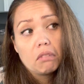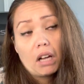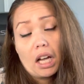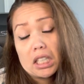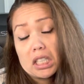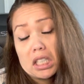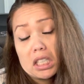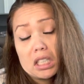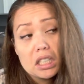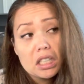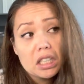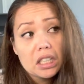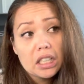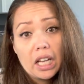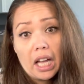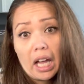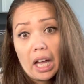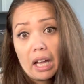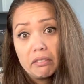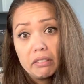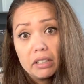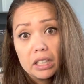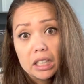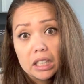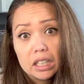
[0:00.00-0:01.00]
I just didn't
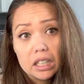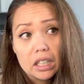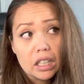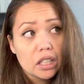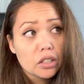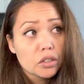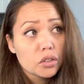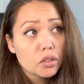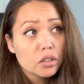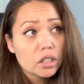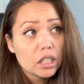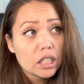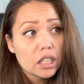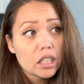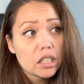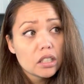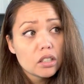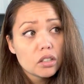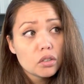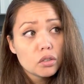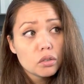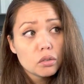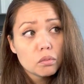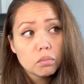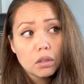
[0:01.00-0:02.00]
have anything. So these
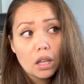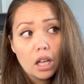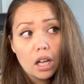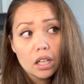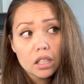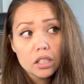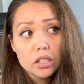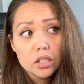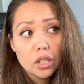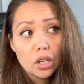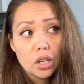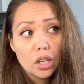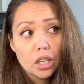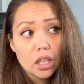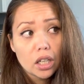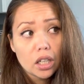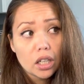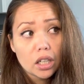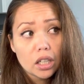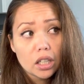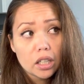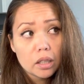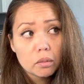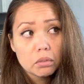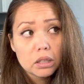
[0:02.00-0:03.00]
two blocks are
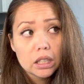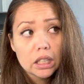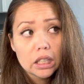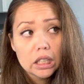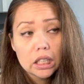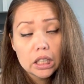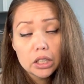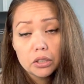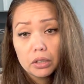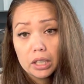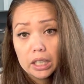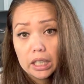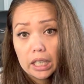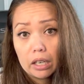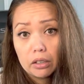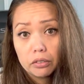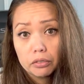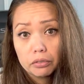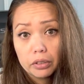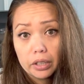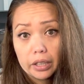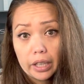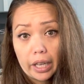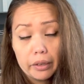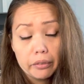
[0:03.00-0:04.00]
completely grayed out
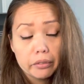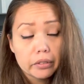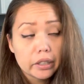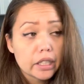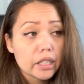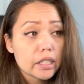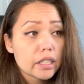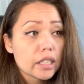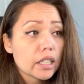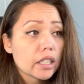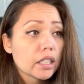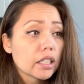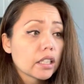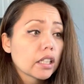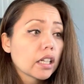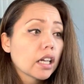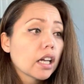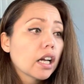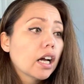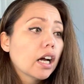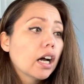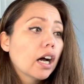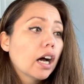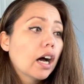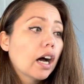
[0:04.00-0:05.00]
for that reason.
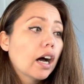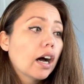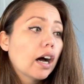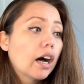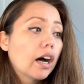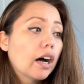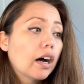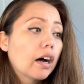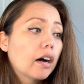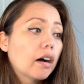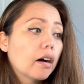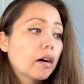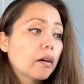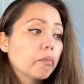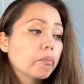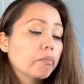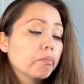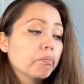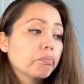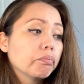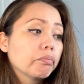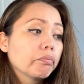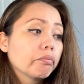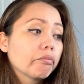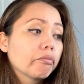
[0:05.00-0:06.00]

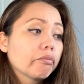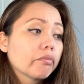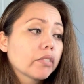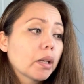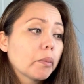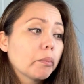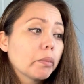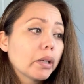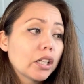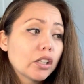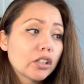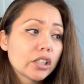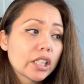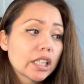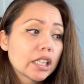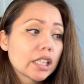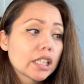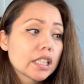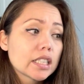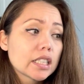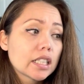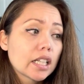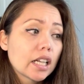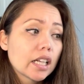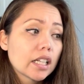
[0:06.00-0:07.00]
But look at
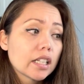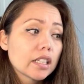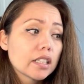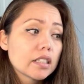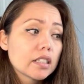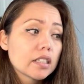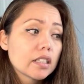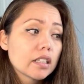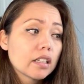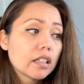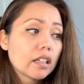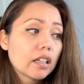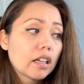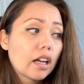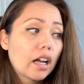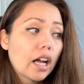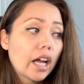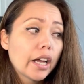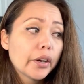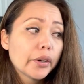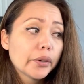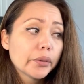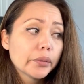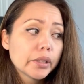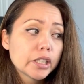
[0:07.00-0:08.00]
this, guys.
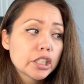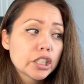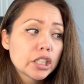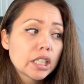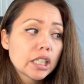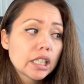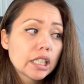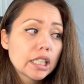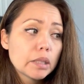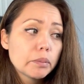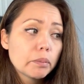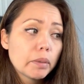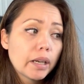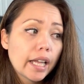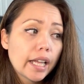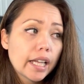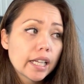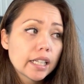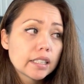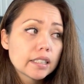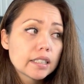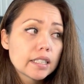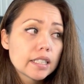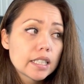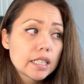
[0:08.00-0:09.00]
I originally
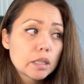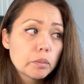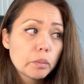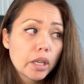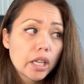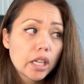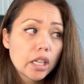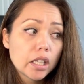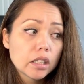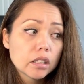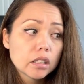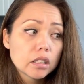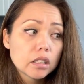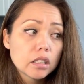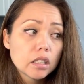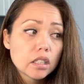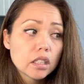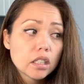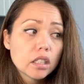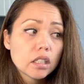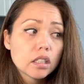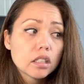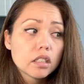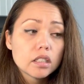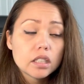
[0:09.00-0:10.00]
planned to spend
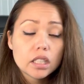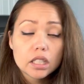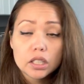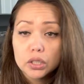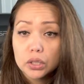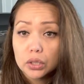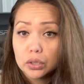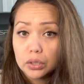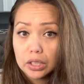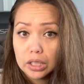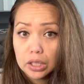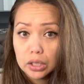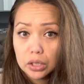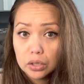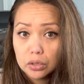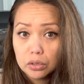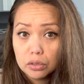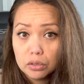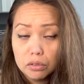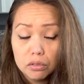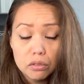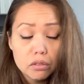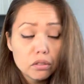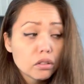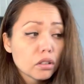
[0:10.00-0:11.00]

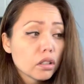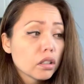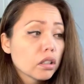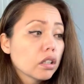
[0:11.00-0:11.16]
$632,